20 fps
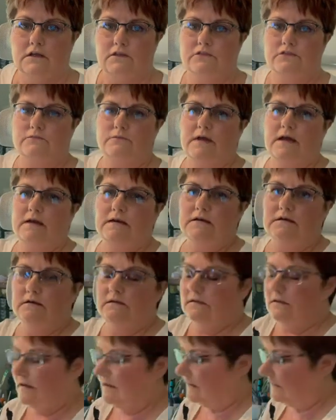thread
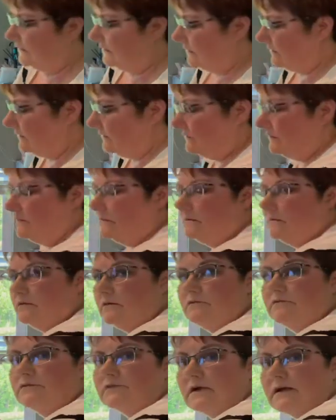that
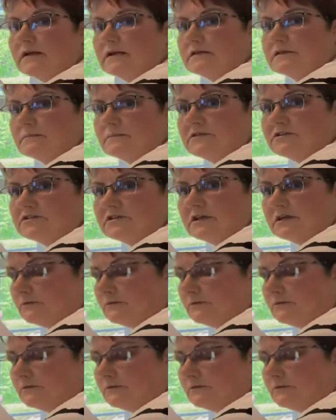you've threaded the machine